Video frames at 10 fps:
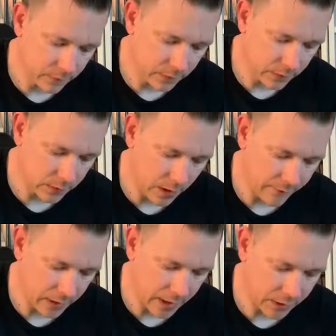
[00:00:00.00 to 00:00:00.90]
because I
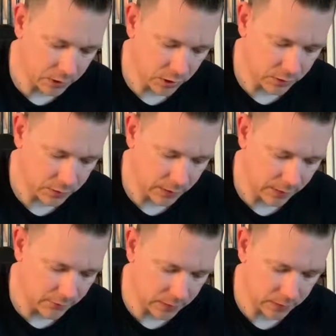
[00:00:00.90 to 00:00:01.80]
haven't had a chance to
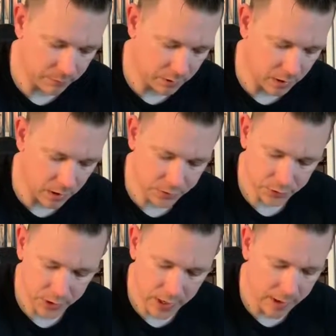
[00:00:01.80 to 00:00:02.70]
give this a
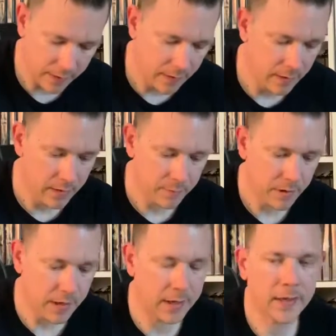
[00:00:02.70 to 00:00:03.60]
blast yet.
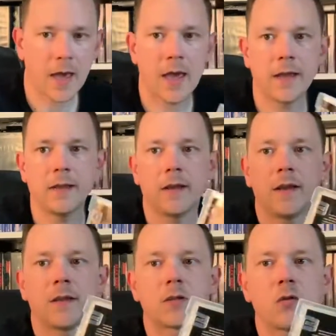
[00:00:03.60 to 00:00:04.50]
But again,
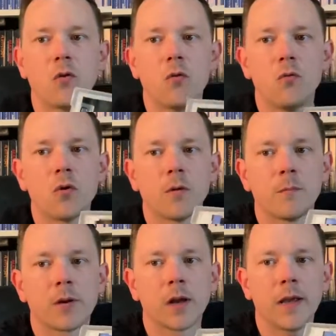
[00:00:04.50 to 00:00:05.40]
it's all
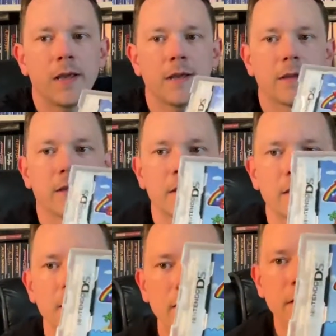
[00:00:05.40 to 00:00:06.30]
complete.
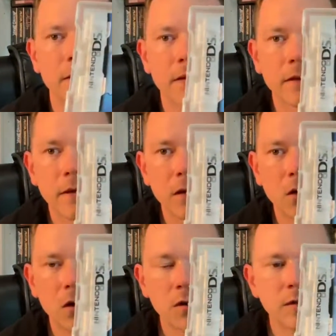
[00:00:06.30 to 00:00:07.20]

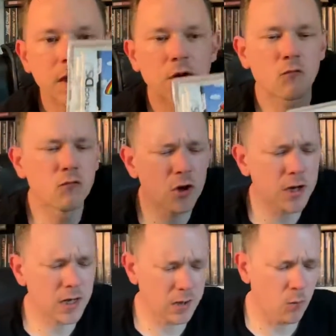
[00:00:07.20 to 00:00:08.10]
Like I said, I
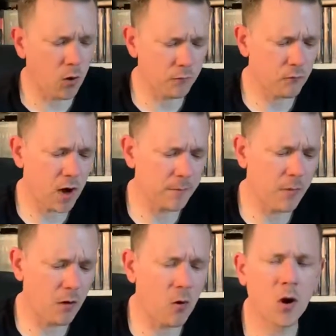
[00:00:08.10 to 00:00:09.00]
really want
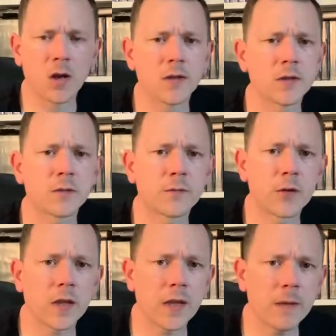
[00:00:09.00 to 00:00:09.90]
Rainbow Islands for
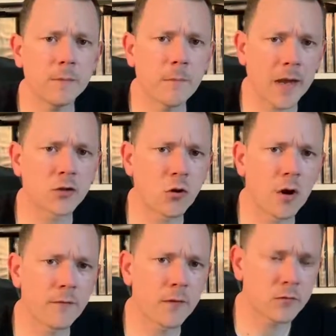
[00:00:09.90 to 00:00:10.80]
the Mega
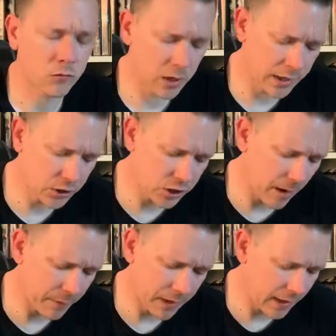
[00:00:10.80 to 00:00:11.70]
Drive. It was released
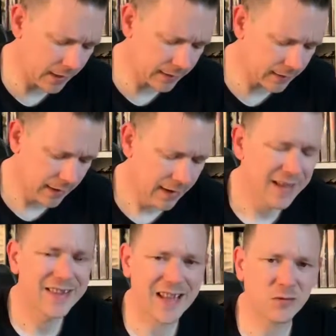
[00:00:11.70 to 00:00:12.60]
Japanese.
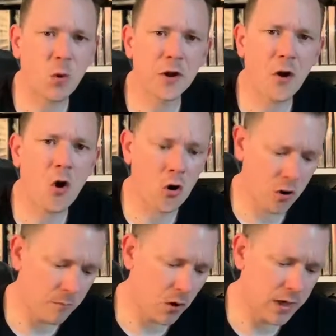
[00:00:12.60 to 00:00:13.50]
That's one high
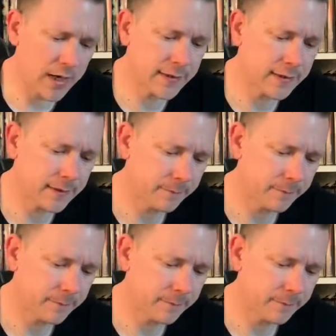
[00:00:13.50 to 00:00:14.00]
on my list.